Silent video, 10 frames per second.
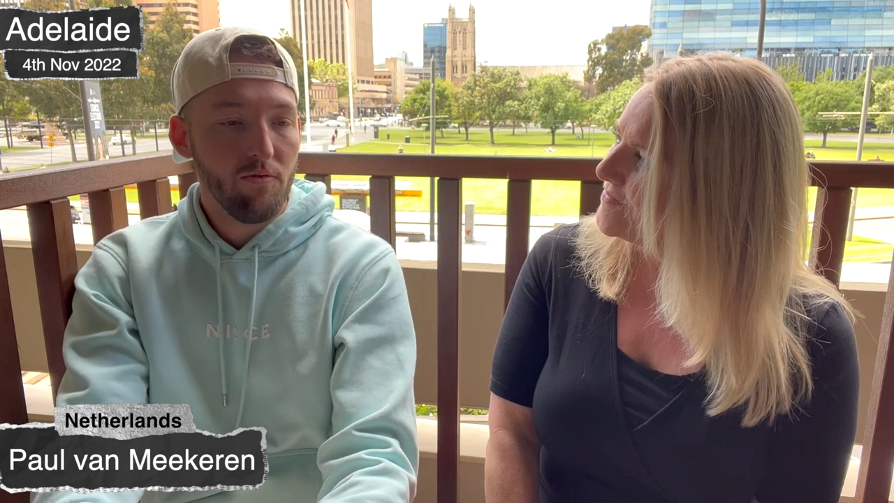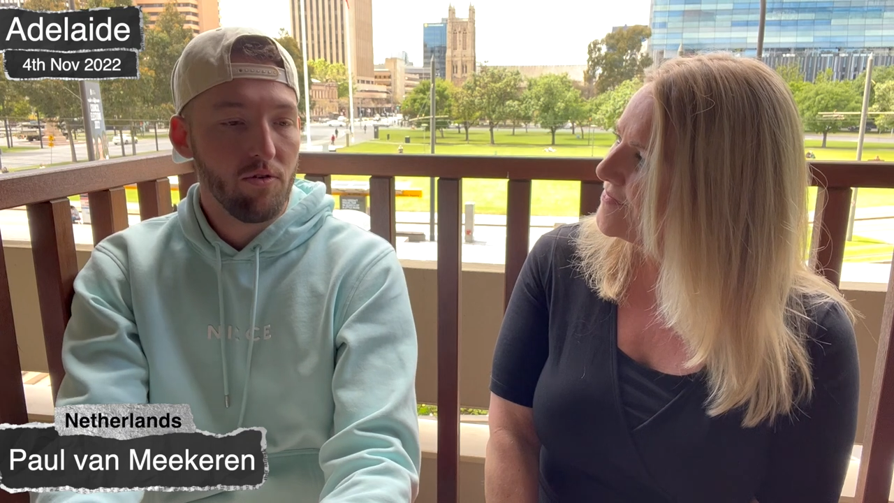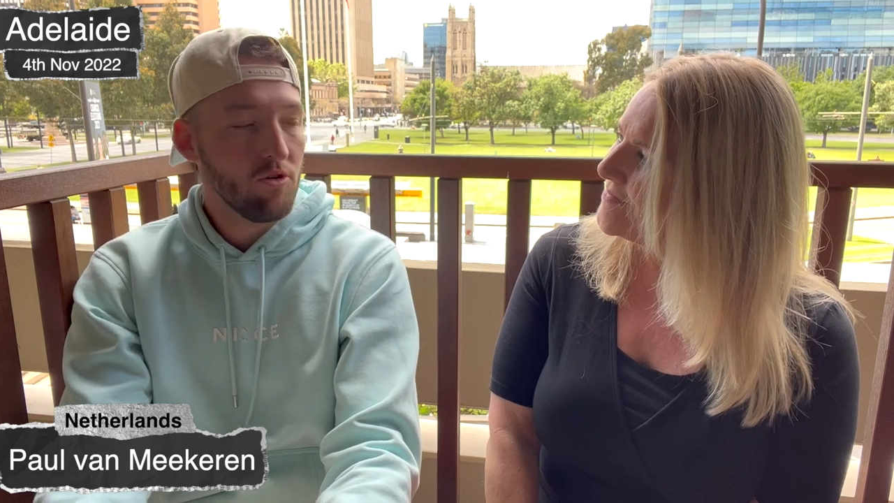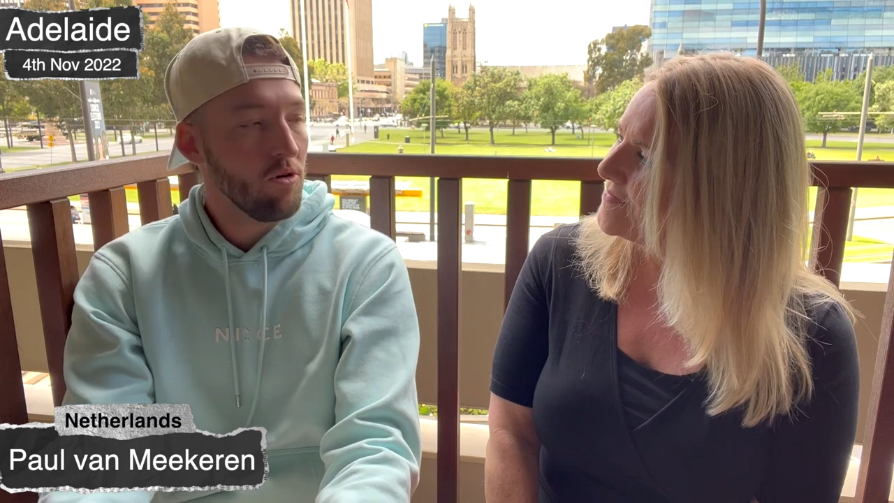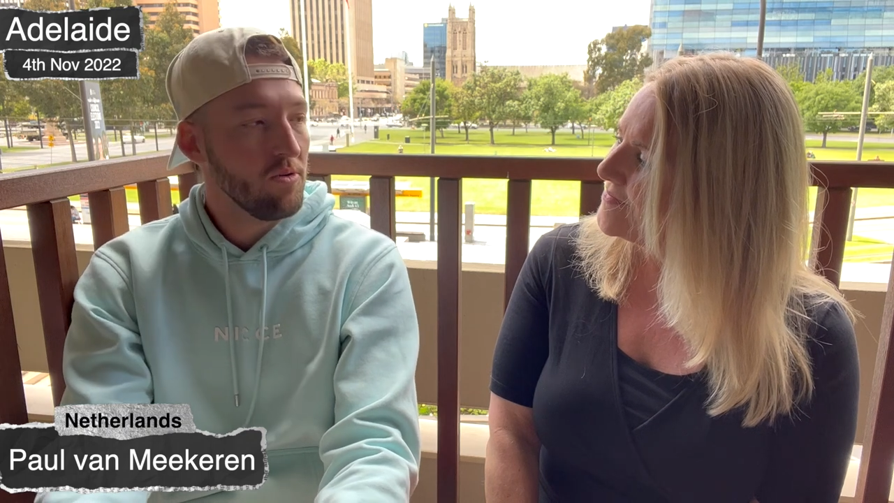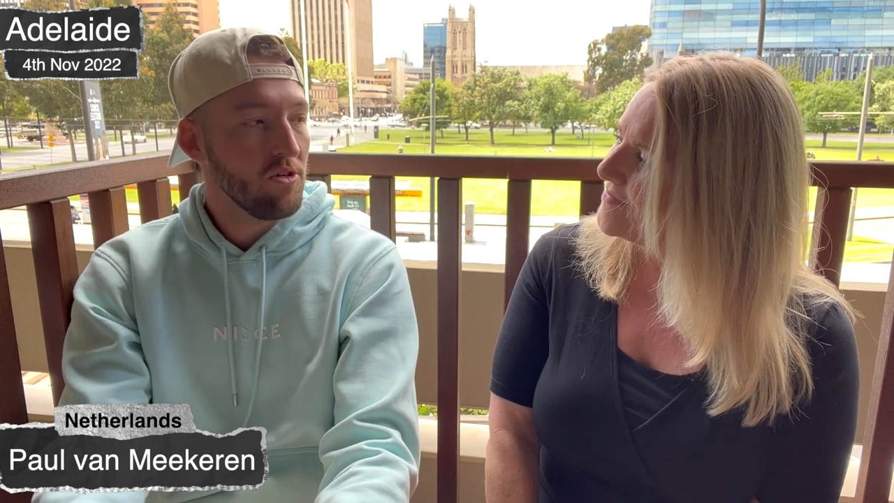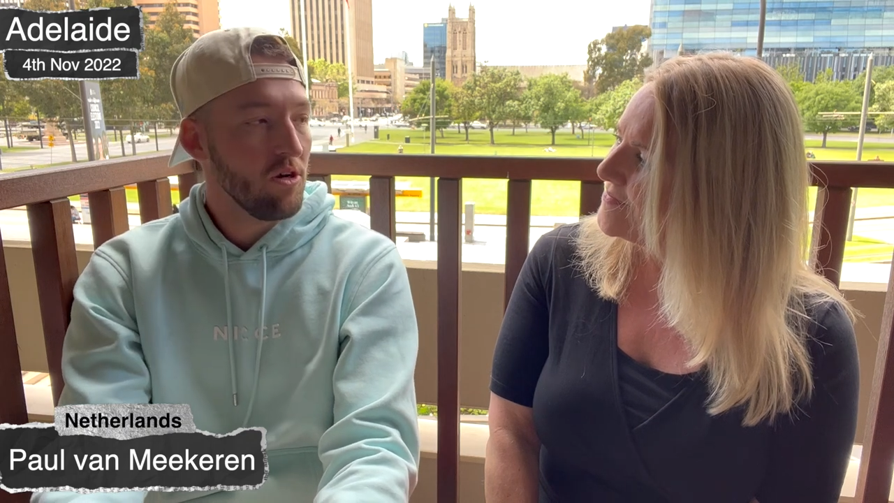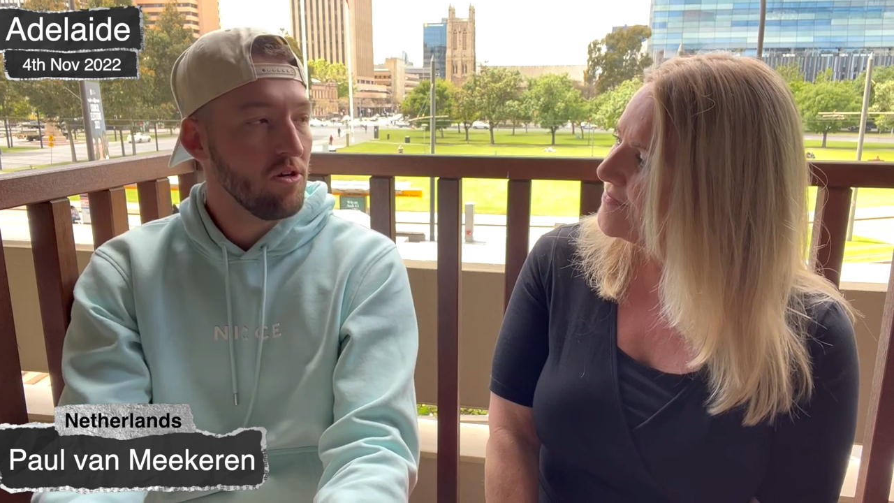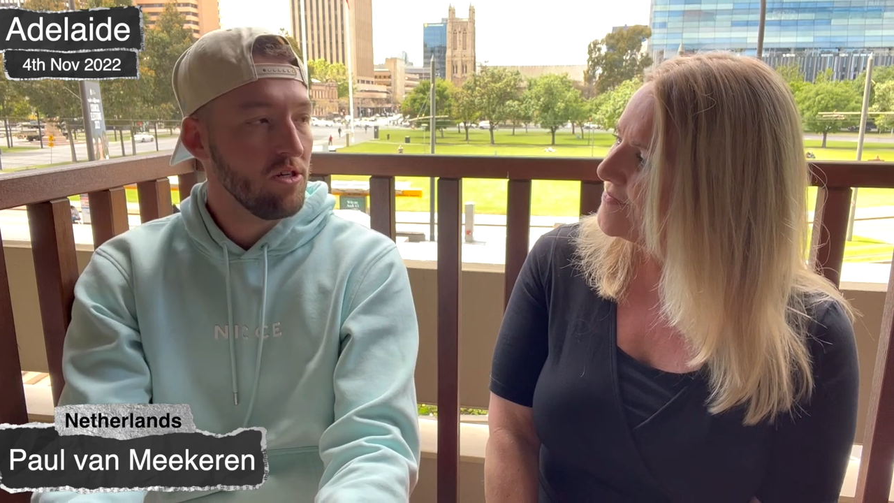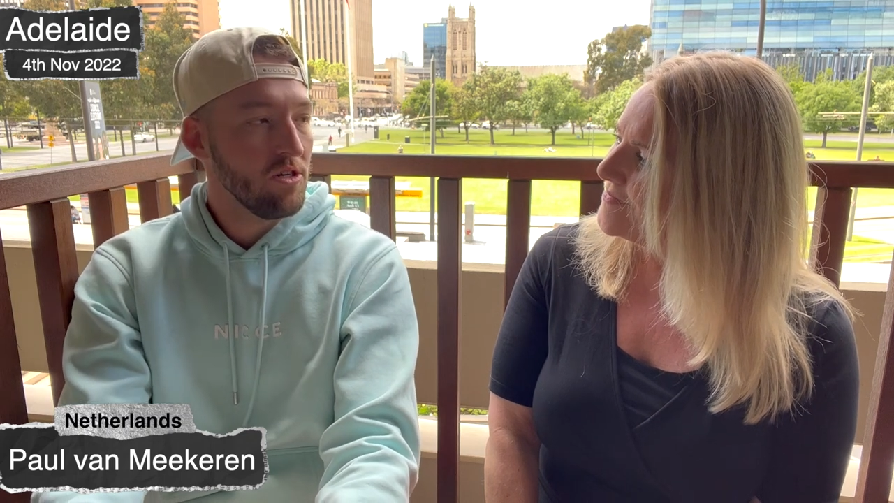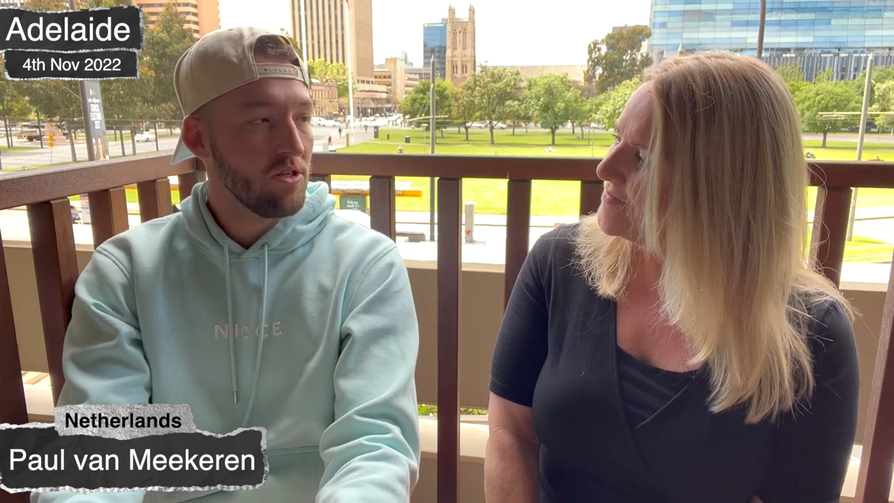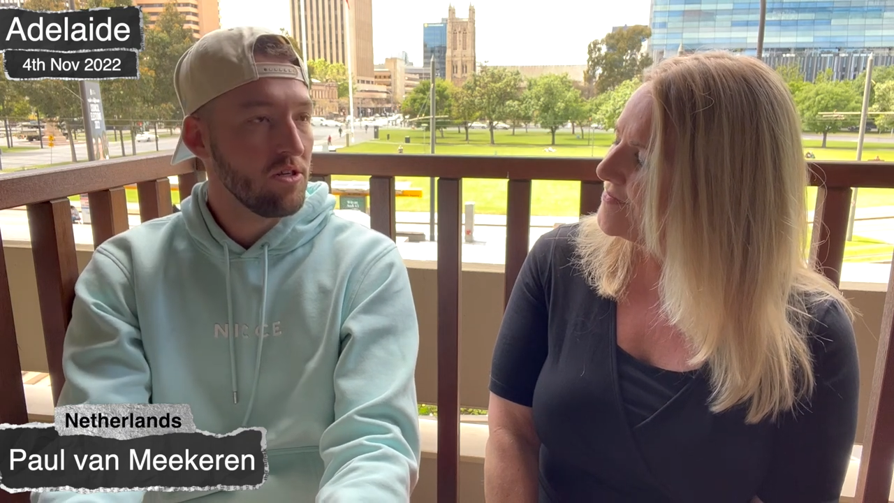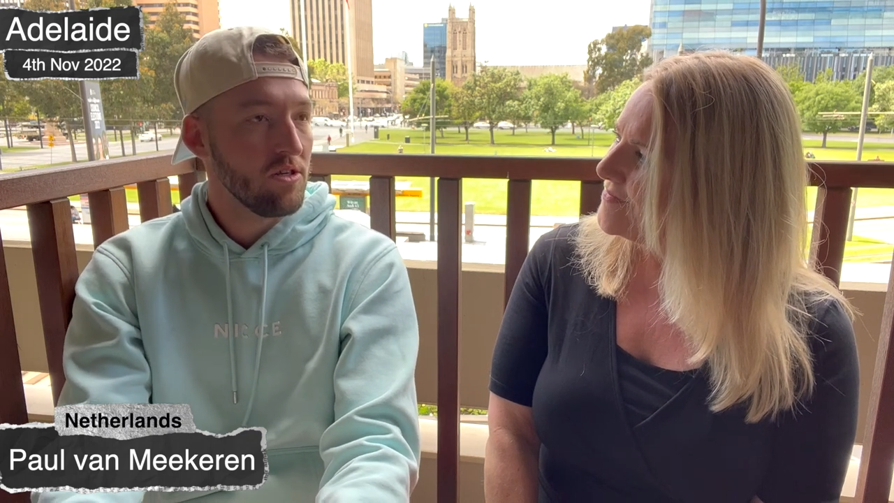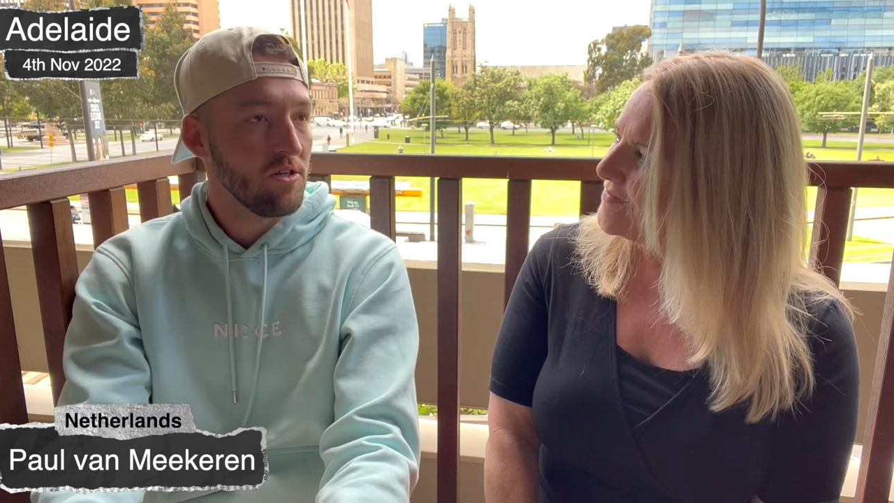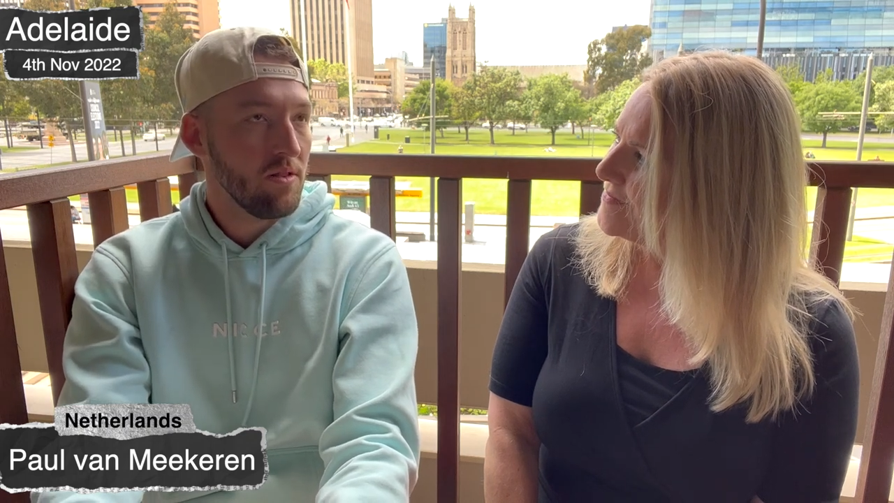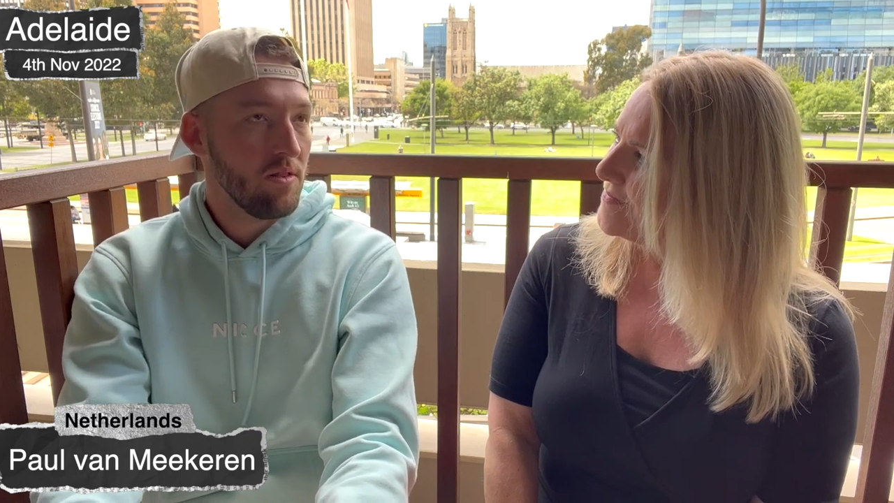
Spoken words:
of the top associates,